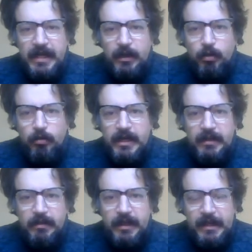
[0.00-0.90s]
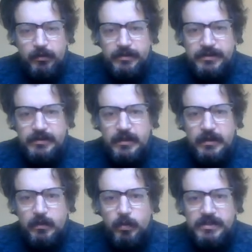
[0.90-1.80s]
or anything else
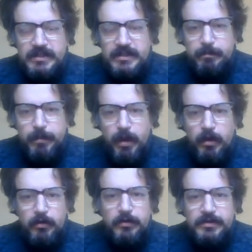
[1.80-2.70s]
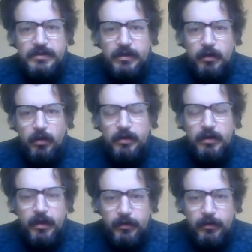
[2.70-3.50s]
which is imposed on a local